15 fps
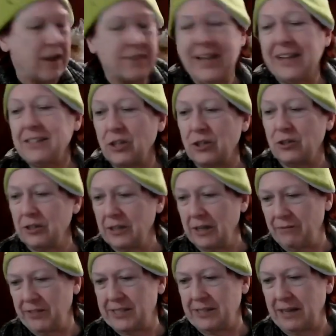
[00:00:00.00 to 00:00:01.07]
That's a good
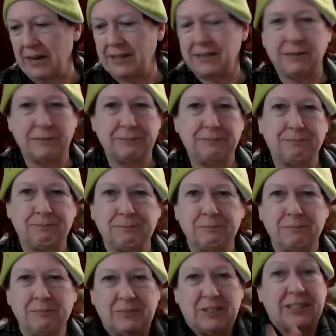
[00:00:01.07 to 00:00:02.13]
lovey size.
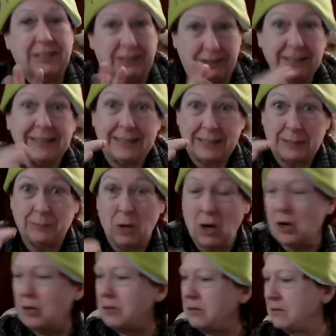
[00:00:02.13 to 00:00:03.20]
Just, it's
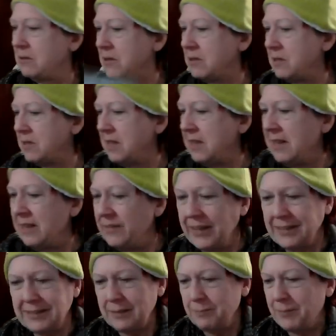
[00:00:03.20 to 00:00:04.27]
small.
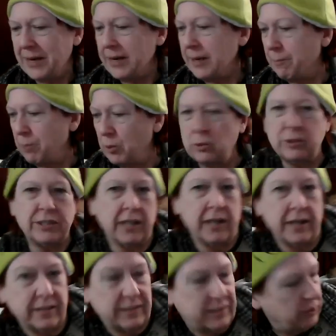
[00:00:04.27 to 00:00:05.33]
That's a Beanie Boo
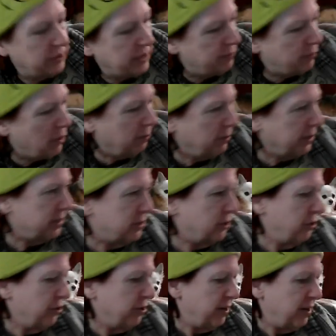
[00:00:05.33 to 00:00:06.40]
size, so that probably is
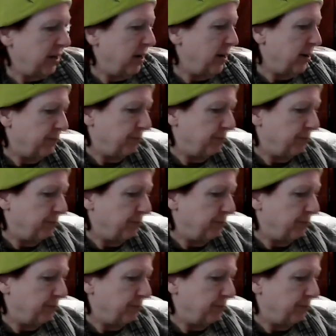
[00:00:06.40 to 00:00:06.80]
good.